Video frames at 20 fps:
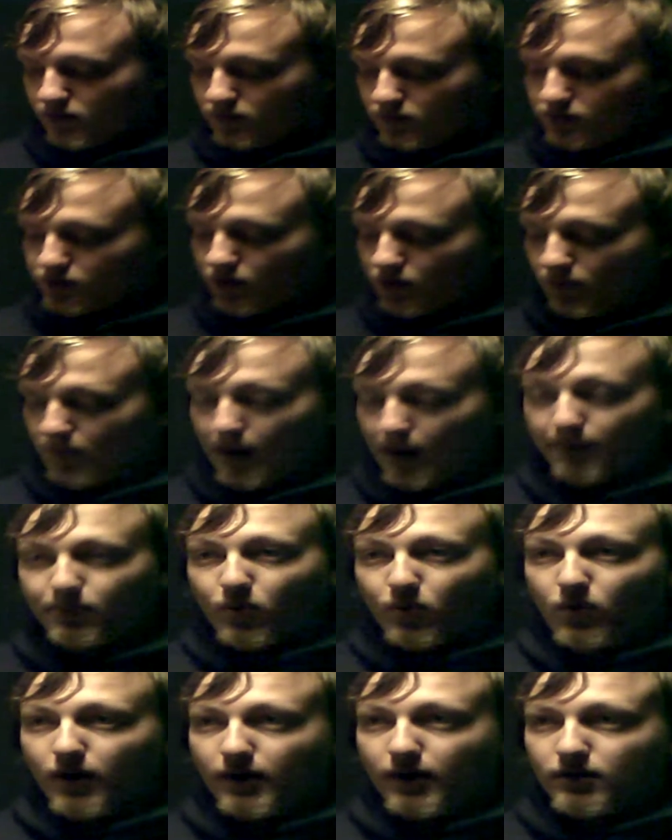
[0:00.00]
So my
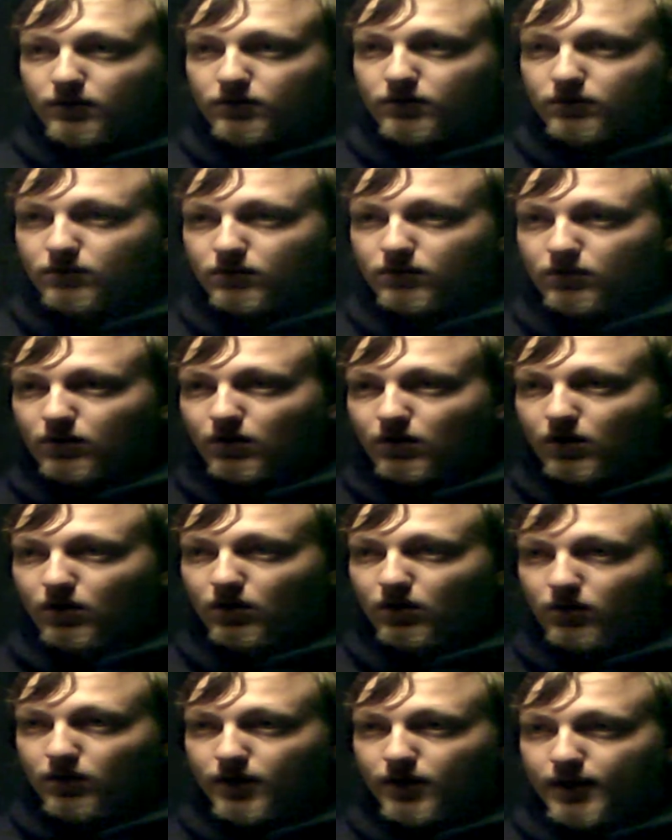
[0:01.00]
point
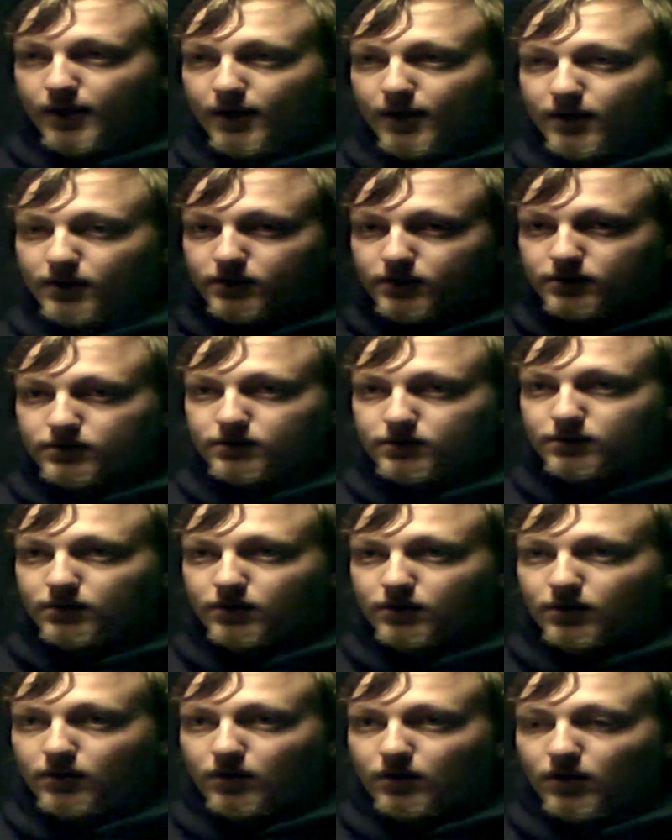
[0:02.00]
is
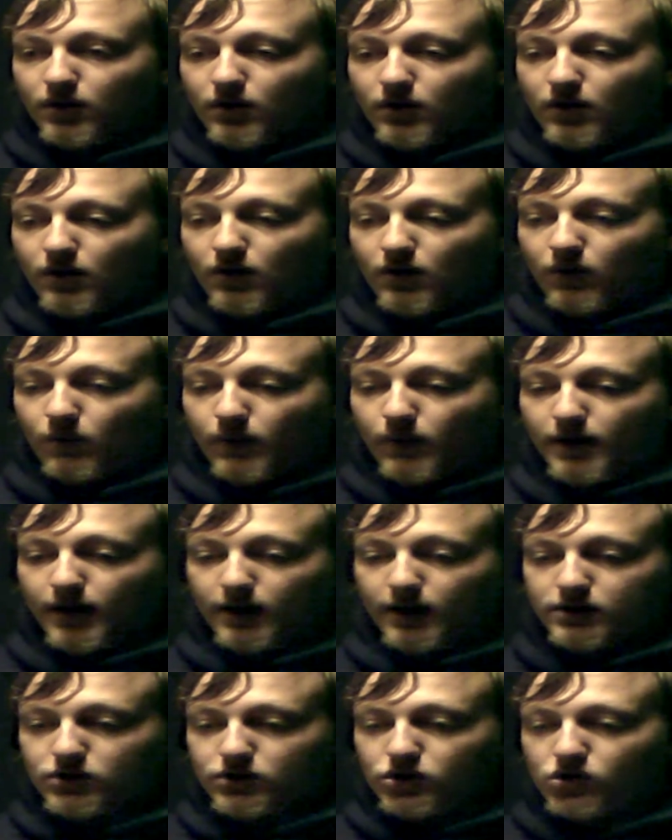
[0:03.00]
we need
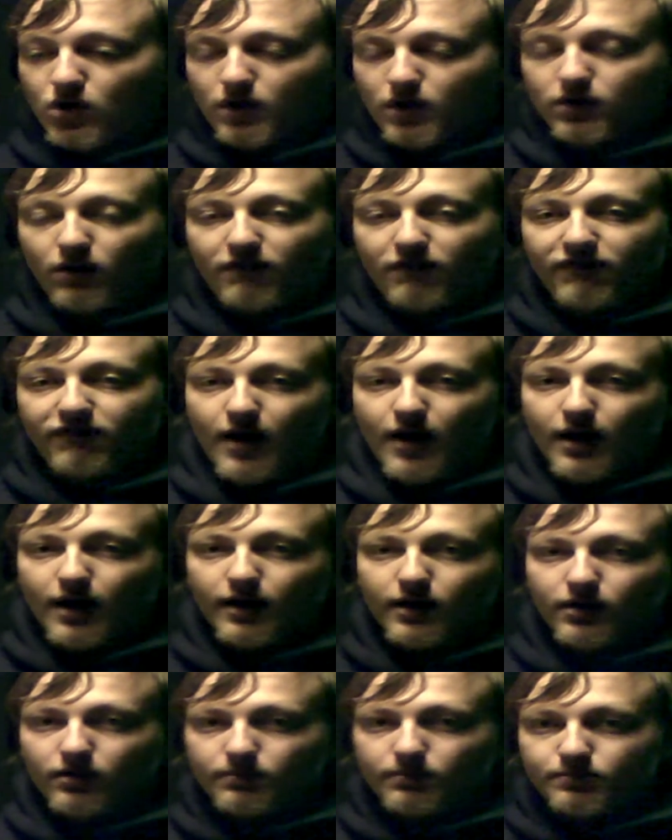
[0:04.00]
stricter
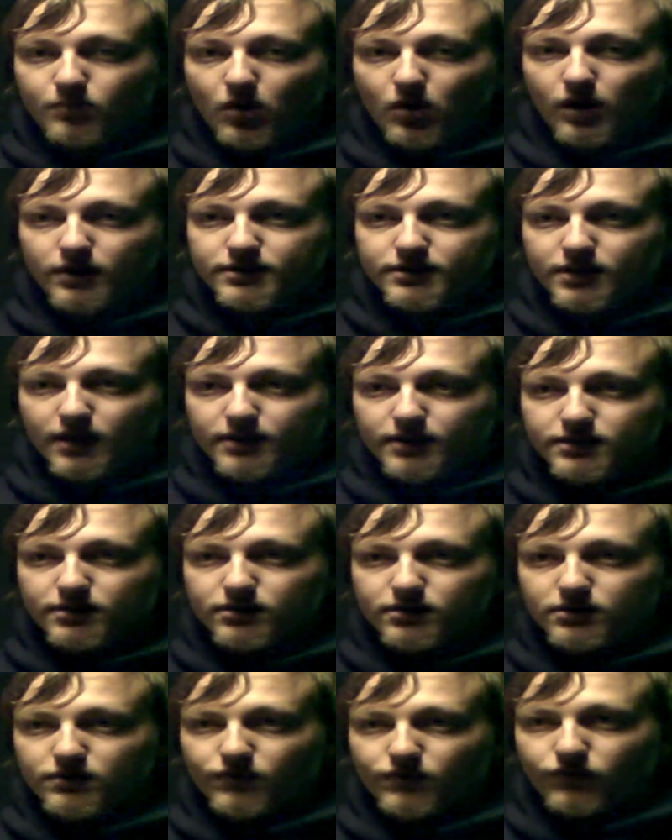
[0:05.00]
vetting
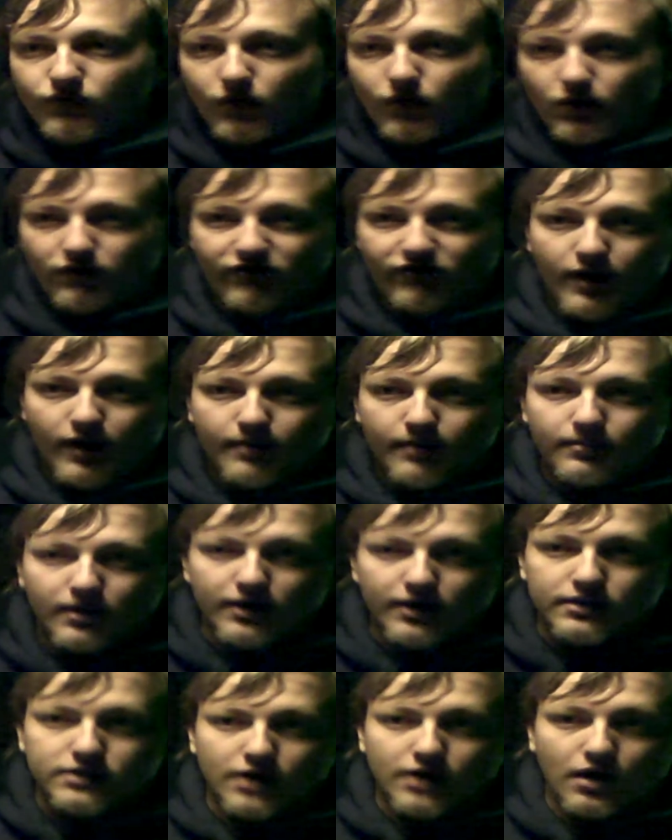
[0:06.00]
processes for
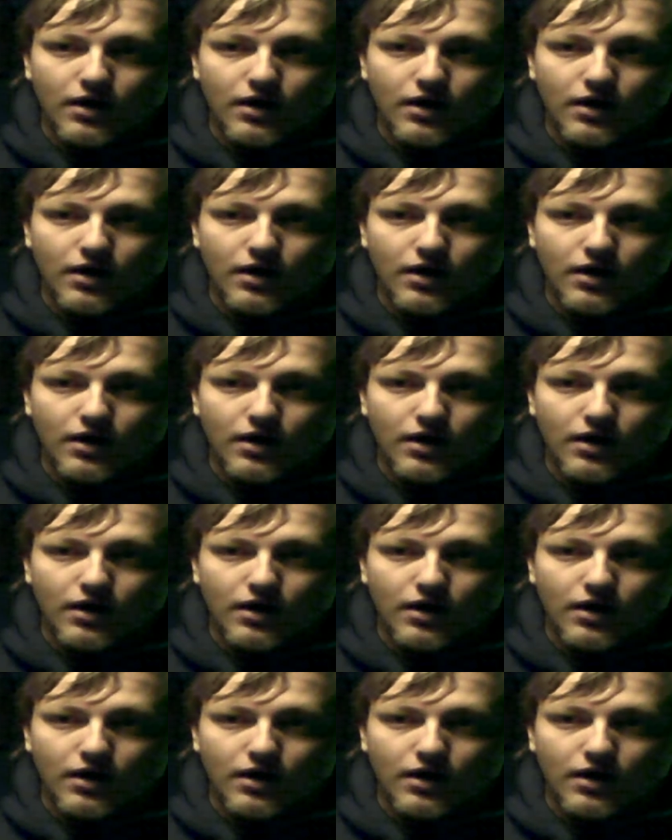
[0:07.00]
families that